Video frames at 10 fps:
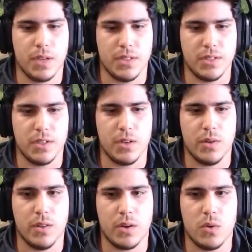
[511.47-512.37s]
Gonna go
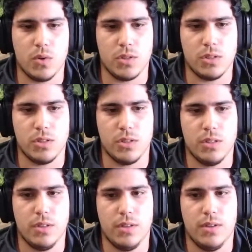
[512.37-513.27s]
in the corner.
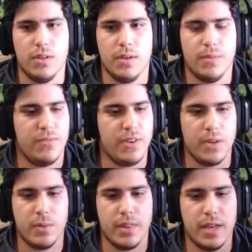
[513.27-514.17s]

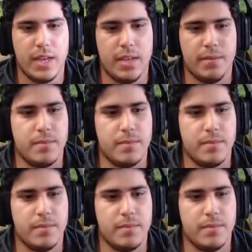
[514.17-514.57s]
Fine with that.